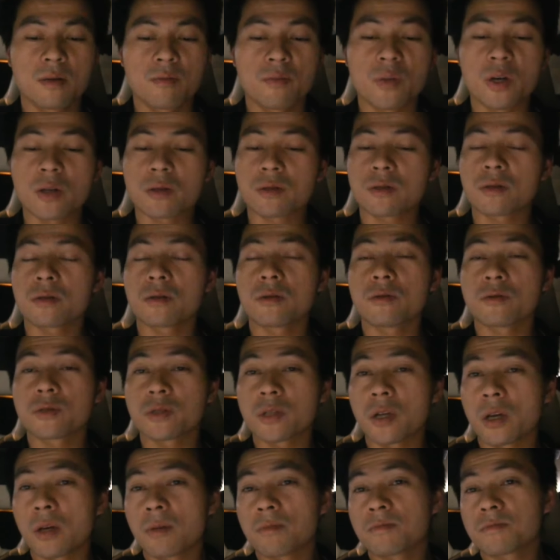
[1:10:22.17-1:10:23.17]
But you
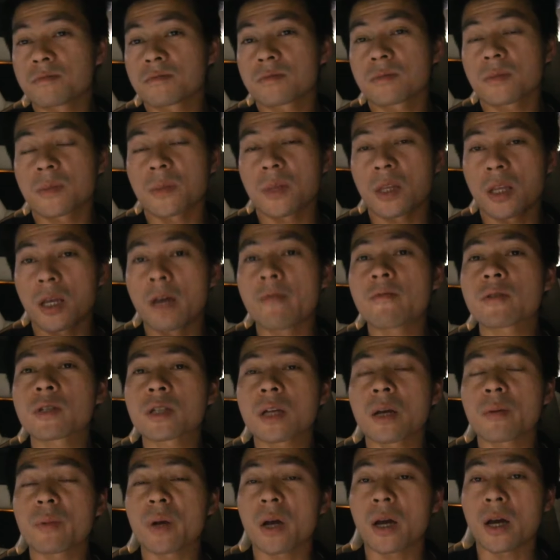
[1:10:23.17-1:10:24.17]
see, every
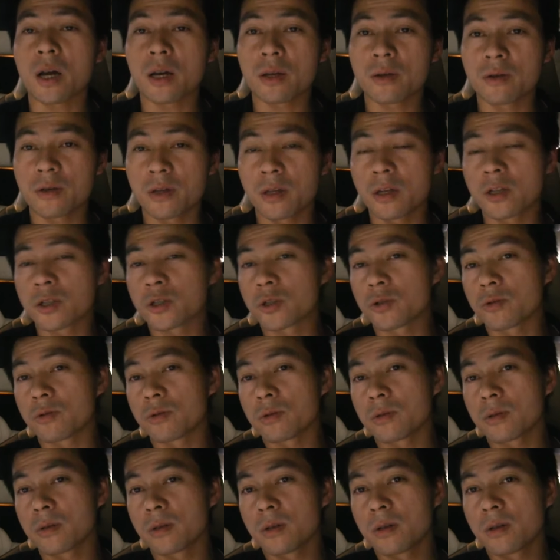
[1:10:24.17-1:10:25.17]
time I had an
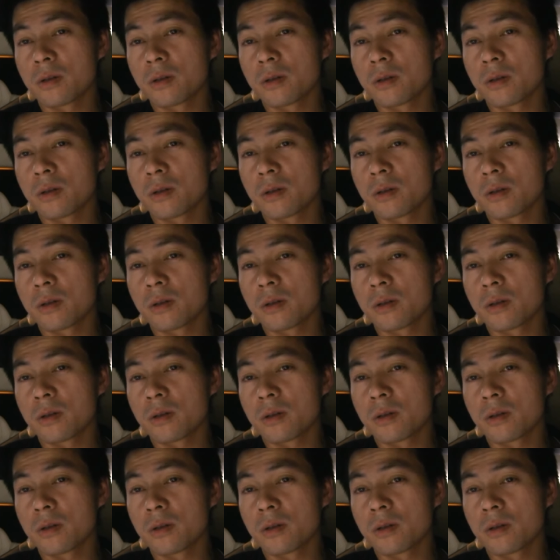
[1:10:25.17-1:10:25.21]
issue,